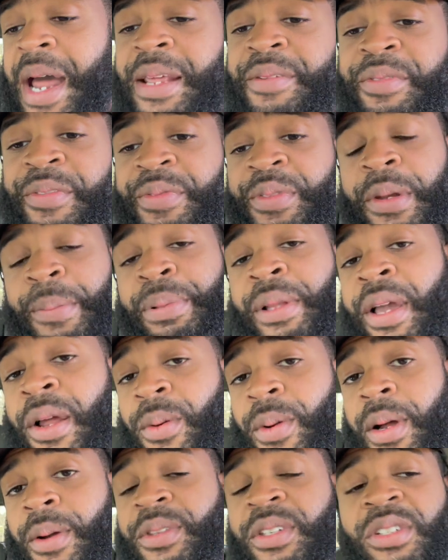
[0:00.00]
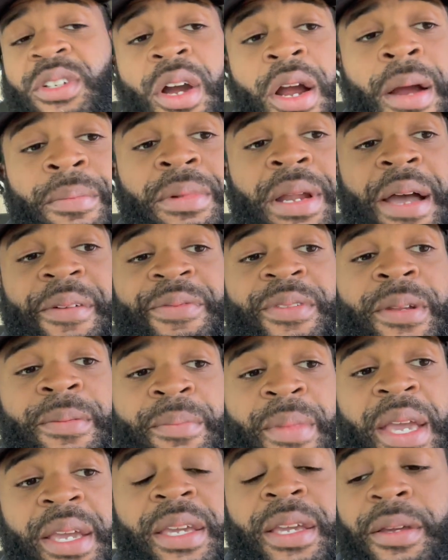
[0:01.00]
even finna play around with this car. I'm not finna
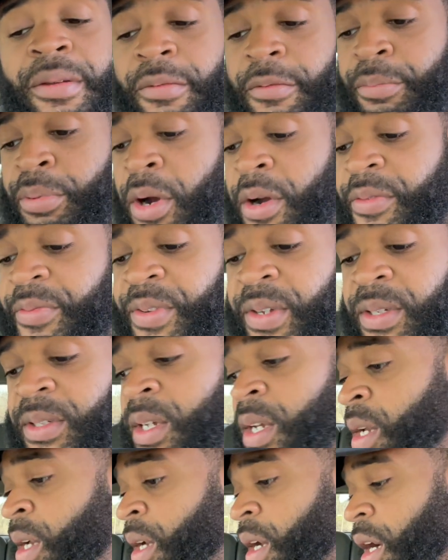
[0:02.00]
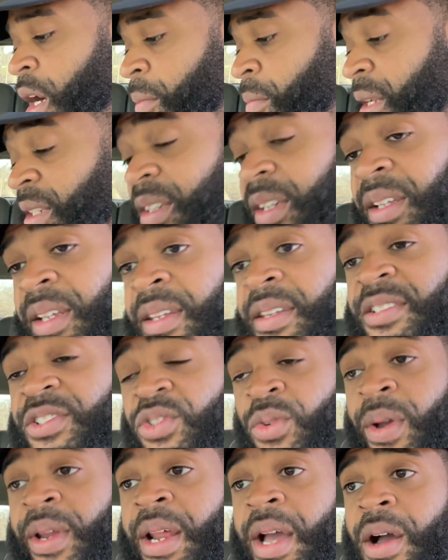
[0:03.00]
make it perfect. I'm about to clean this
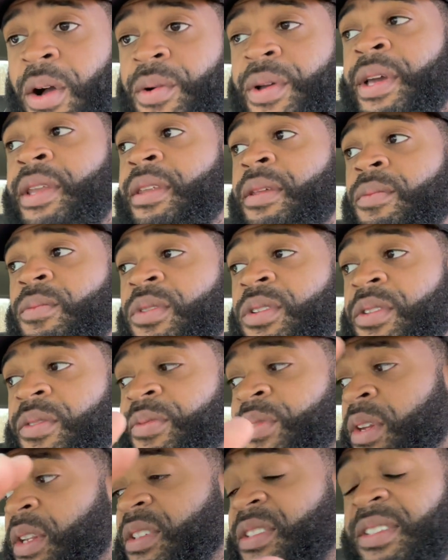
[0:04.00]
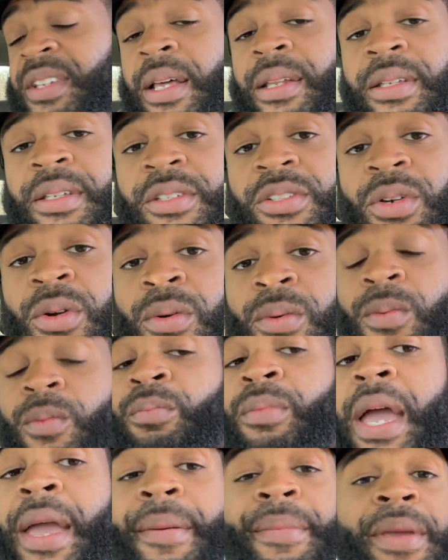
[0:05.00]
joint out and then we're finna sell it. So
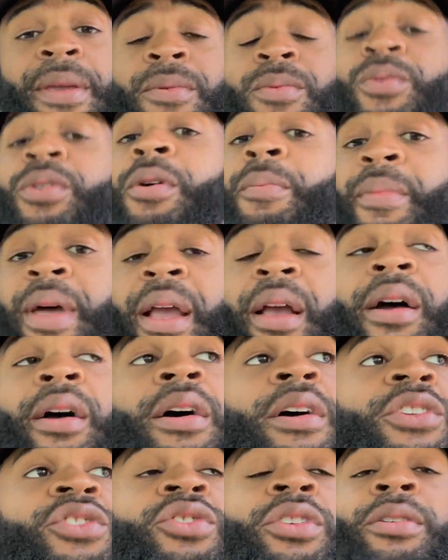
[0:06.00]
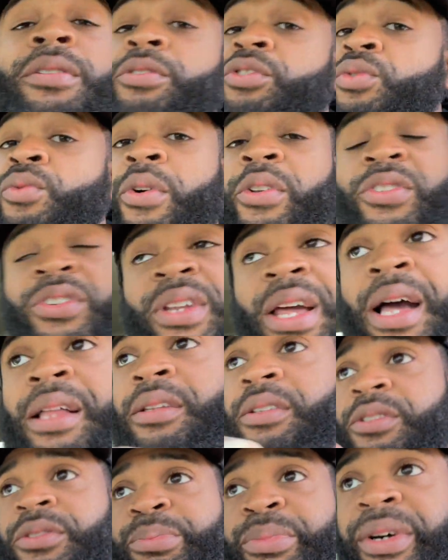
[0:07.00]
maybe we'll make $100,
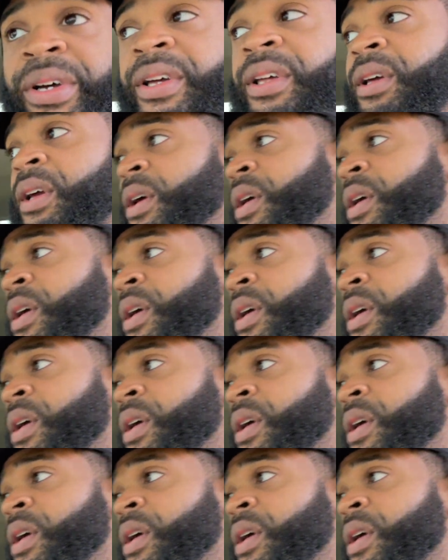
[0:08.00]
$200, but